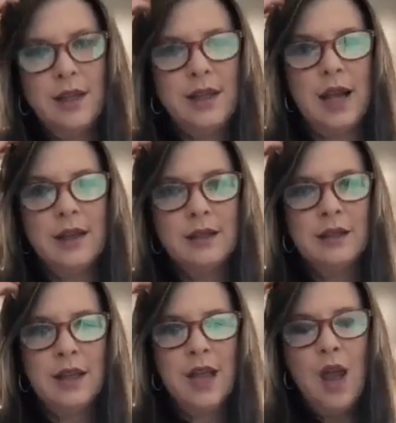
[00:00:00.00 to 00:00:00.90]
Yeah.
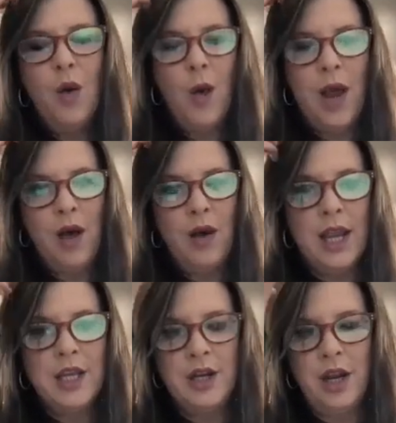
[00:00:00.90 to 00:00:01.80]
Well,
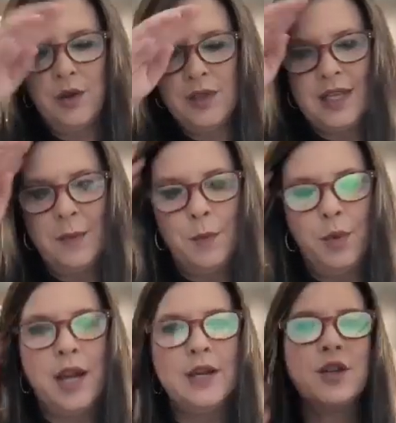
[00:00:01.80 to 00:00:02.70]
and some
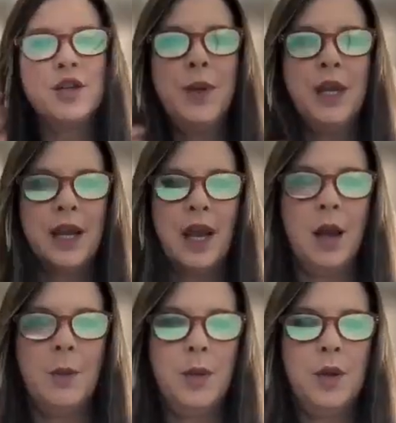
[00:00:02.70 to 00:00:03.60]
appraisers pick
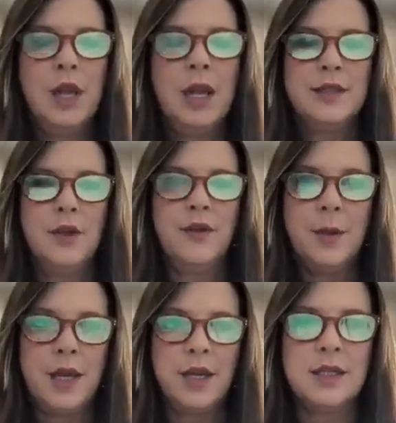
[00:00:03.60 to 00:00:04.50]
up. So if
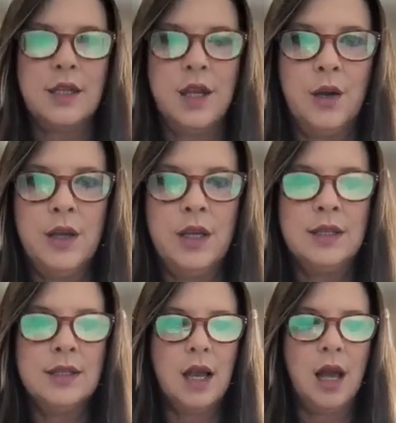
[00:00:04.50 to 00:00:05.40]
anybody doesn't know
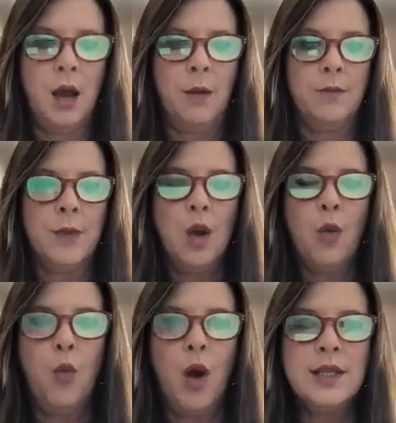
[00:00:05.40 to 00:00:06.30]
this,
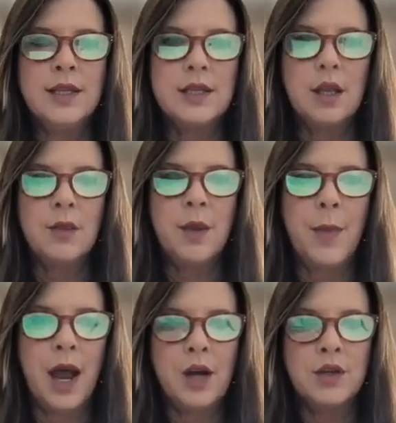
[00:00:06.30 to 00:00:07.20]
once the
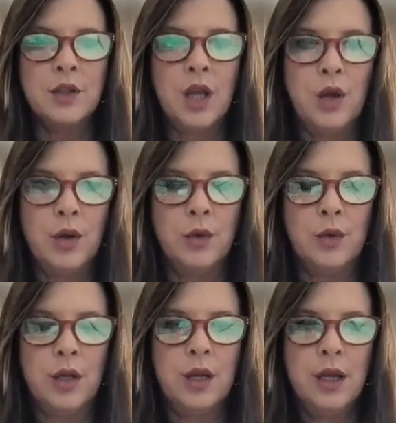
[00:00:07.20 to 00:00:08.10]
buyer's
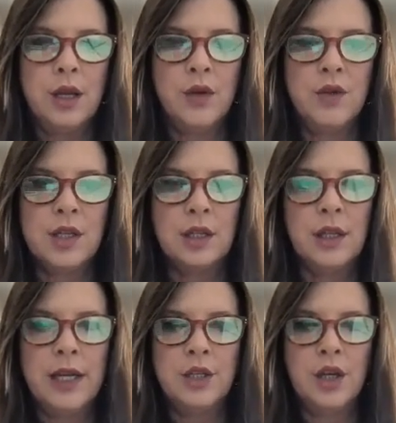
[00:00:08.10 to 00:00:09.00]
loan goes to the
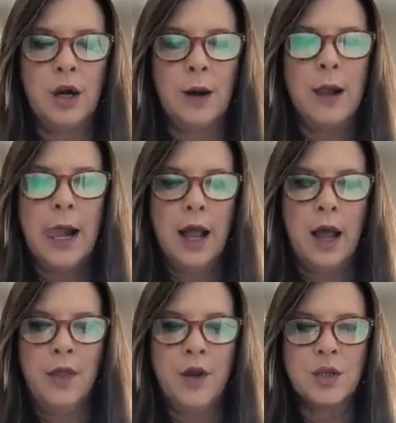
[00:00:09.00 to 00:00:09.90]
lender,
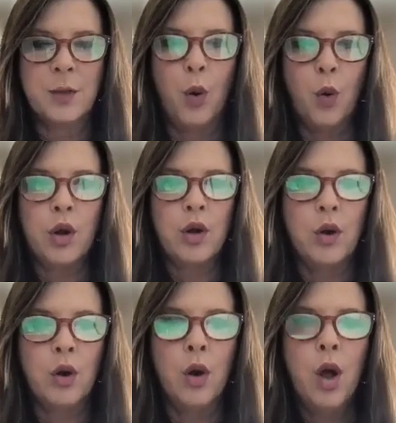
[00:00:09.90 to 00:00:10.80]
there's a
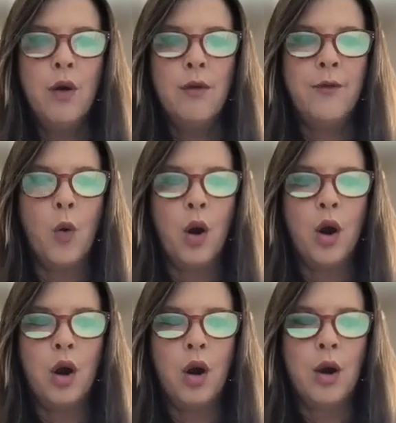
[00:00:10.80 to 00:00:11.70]
portal
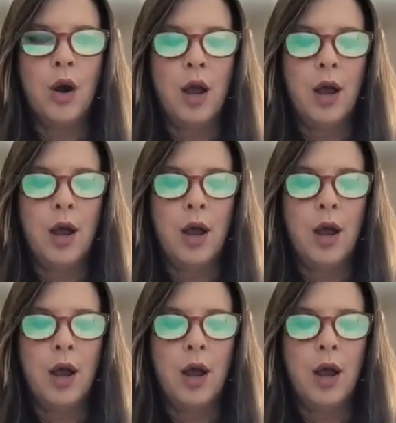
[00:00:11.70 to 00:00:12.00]
for